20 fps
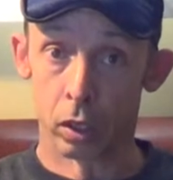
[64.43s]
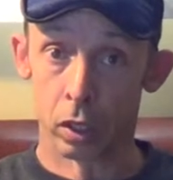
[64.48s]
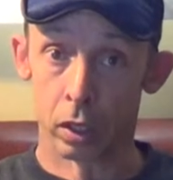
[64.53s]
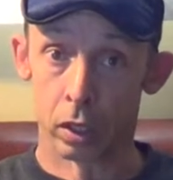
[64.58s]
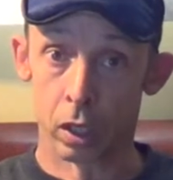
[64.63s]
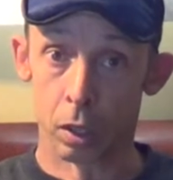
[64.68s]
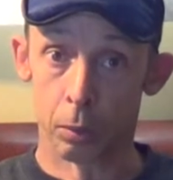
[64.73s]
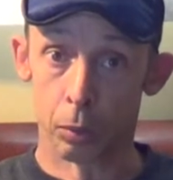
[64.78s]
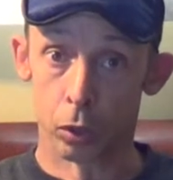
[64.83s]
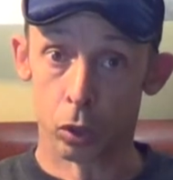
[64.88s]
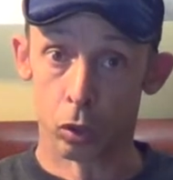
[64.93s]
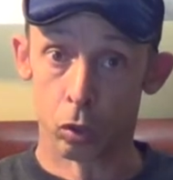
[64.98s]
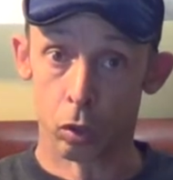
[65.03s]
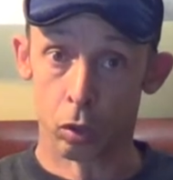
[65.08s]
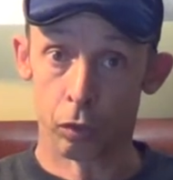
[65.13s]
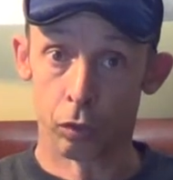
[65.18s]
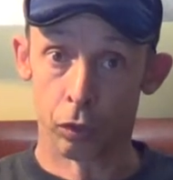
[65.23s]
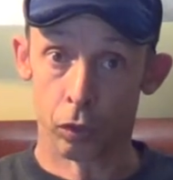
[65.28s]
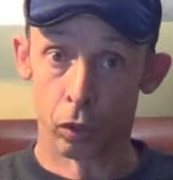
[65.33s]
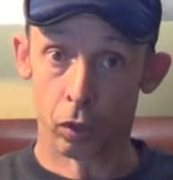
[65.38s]
His name was
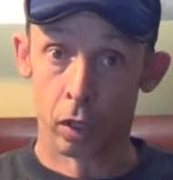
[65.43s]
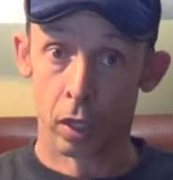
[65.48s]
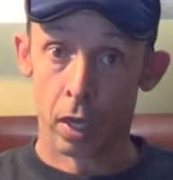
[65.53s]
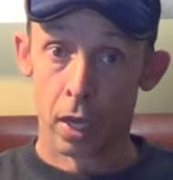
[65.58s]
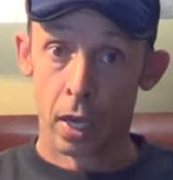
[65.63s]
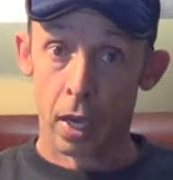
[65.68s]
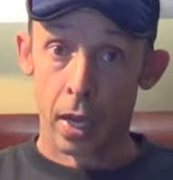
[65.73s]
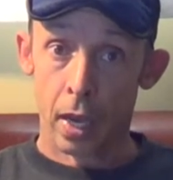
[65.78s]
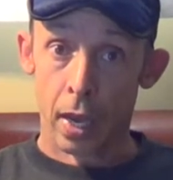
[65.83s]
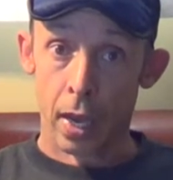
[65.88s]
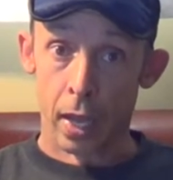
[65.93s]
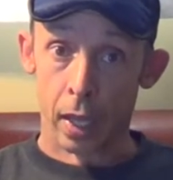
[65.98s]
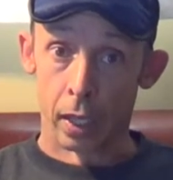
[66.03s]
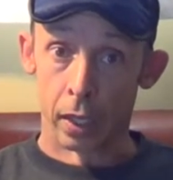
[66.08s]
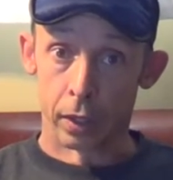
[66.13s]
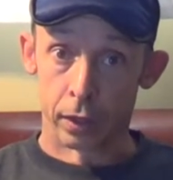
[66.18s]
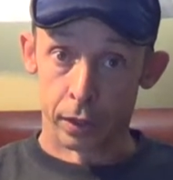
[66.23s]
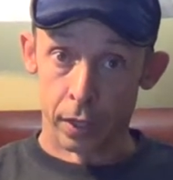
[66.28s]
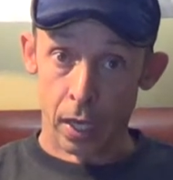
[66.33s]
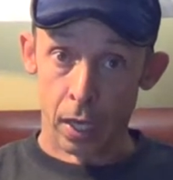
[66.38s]
short for
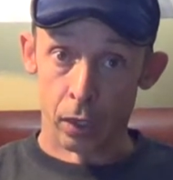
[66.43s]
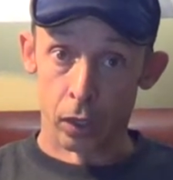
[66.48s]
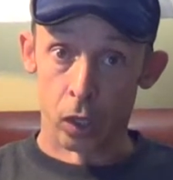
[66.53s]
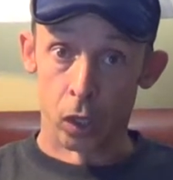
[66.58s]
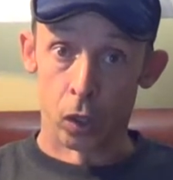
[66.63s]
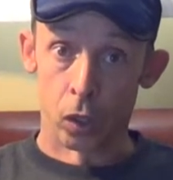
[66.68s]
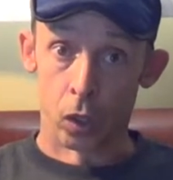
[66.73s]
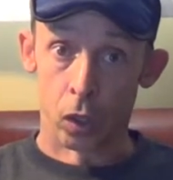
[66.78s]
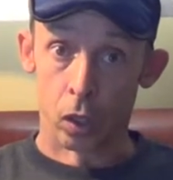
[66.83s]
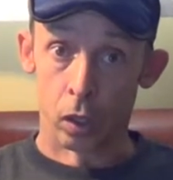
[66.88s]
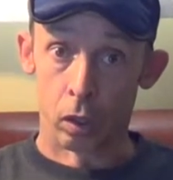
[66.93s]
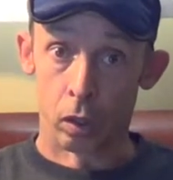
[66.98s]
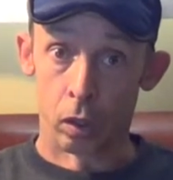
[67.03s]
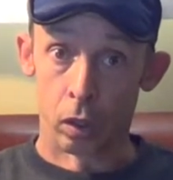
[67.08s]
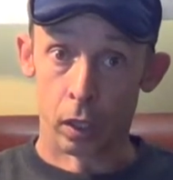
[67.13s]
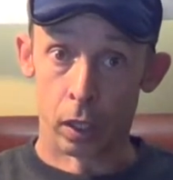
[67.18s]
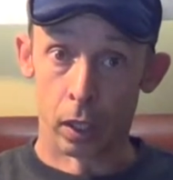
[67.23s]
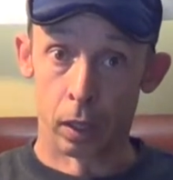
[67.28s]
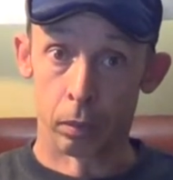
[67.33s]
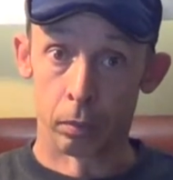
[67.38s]
Alexander.
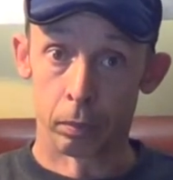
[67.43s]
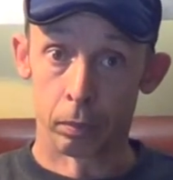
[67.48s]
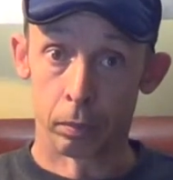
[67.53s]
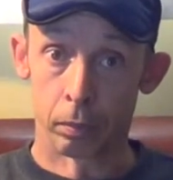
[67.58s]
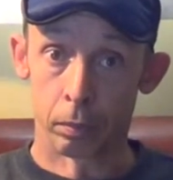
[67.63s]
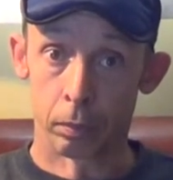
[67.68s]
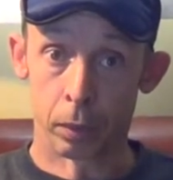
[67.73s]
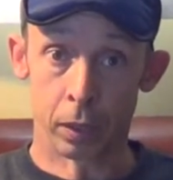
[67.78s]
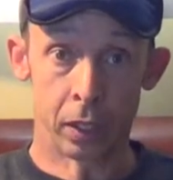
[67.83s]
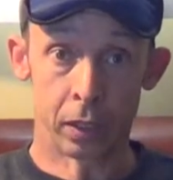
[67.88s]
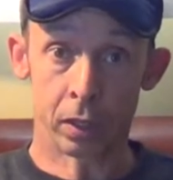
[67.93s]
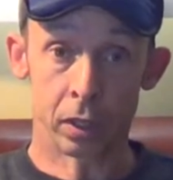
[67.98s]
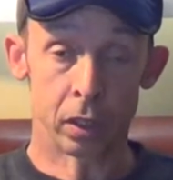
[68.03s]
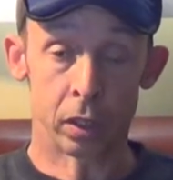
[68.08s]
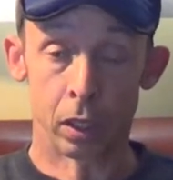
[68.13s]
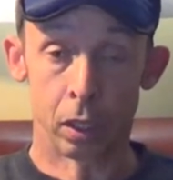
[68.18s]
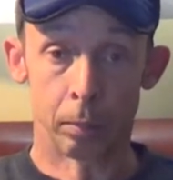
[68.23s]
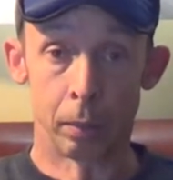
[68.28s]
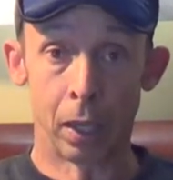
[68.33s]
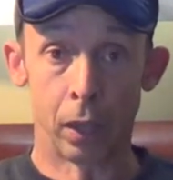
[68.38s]
But this
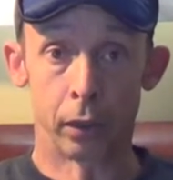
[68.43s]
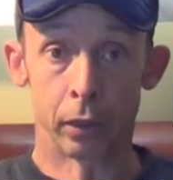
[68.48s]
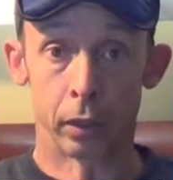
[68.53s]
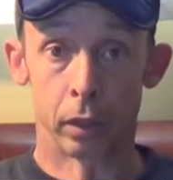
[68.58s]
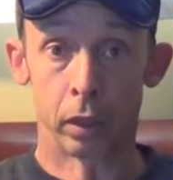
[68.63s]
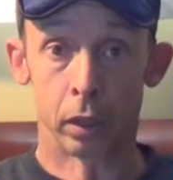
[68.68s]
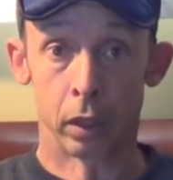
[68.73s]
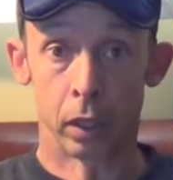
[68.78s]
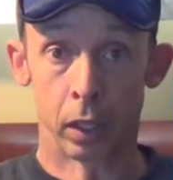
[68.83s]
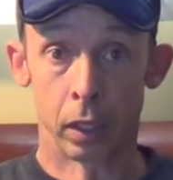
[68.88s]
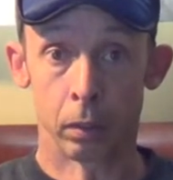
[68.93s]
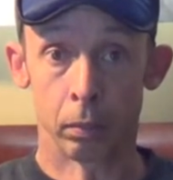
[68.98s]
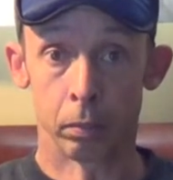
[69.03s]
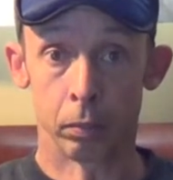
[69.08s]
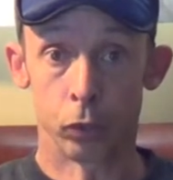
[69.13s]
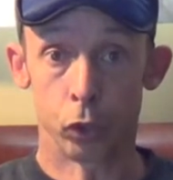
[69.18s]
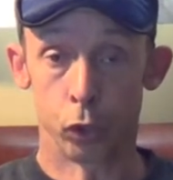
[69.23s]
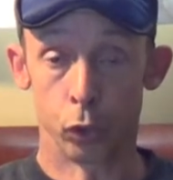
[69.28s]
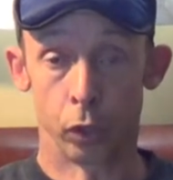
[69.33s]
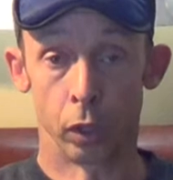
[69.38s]
isn't about
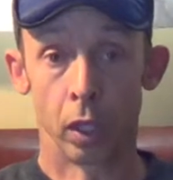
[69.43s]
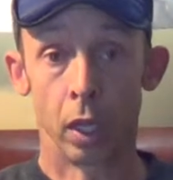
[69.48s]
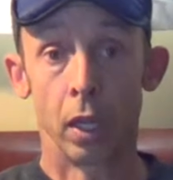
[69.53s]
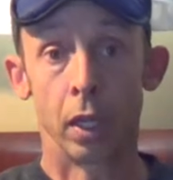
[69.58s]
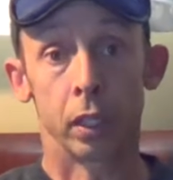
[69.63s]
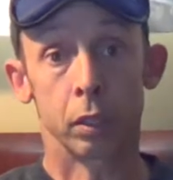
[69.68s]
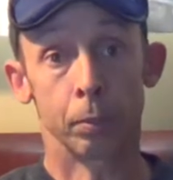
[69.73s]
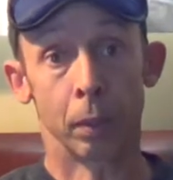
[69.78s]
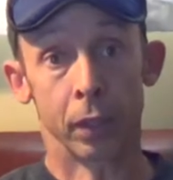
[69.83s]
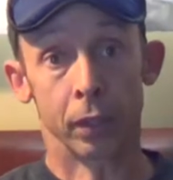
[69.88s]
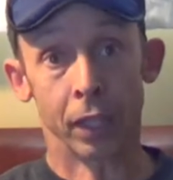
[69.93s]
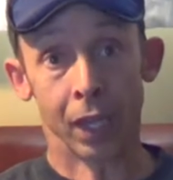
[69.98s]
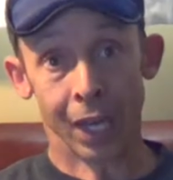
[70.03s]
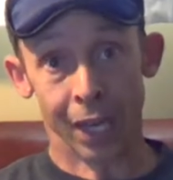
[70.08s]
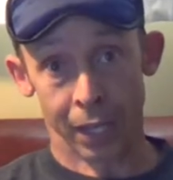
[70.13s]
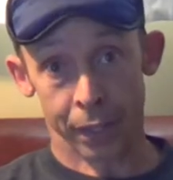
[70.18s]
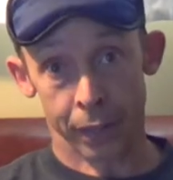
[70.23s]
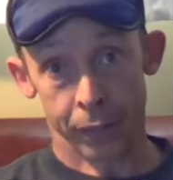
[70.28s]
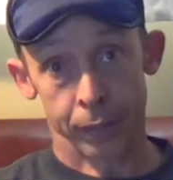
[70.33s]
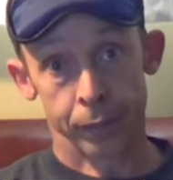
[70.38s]
Junior. It's about
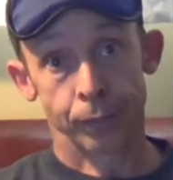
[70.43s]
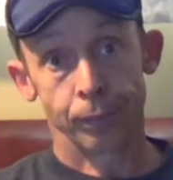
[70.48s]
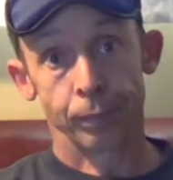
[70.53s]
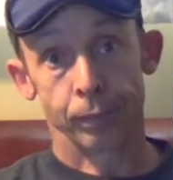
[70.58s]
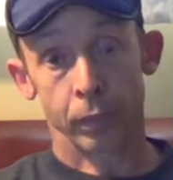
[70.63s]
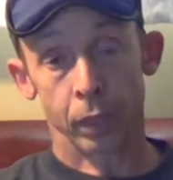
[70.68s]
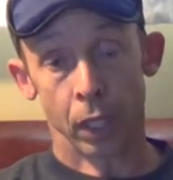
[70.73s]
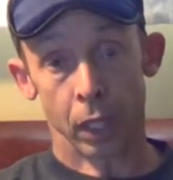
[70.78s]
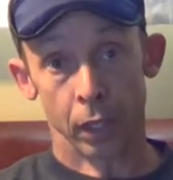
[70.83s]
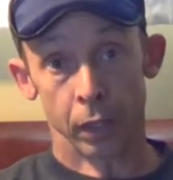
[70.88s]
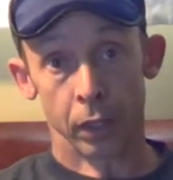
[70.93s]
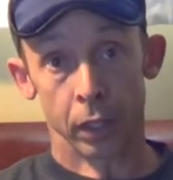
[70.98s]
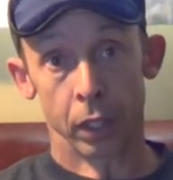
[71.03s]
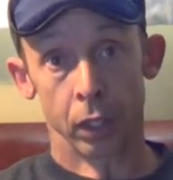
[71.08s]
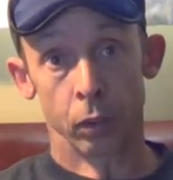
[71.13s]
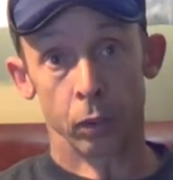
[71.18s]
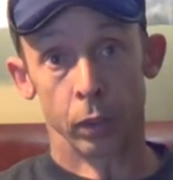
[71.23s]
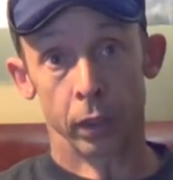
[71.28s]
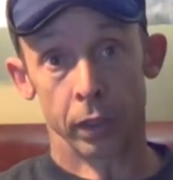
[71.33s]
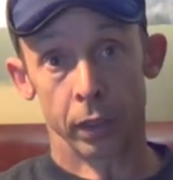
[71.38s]
Todd, the
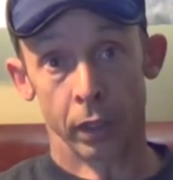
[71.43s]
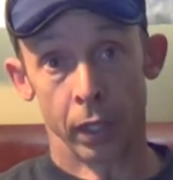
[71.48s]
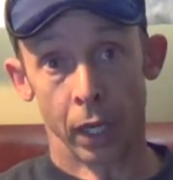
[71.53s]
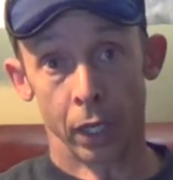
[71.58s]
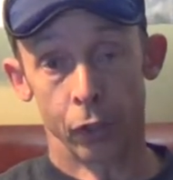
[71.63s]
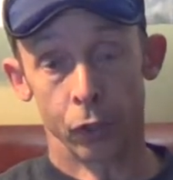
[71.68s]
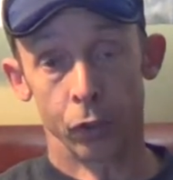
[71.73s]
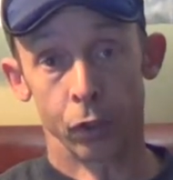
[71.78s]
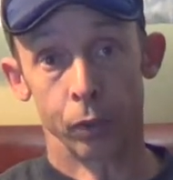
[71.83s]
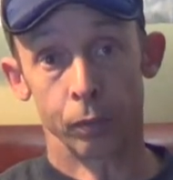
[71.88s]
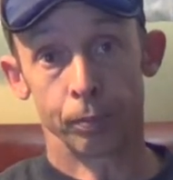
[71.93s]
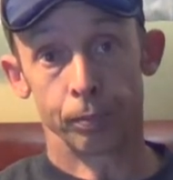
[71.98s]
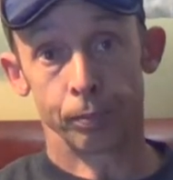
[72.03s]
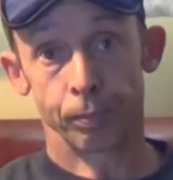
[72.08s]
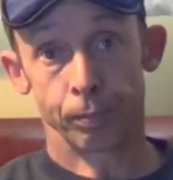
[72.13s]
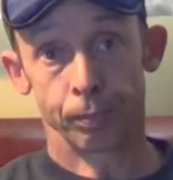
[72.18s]
other one, the 9-year-old.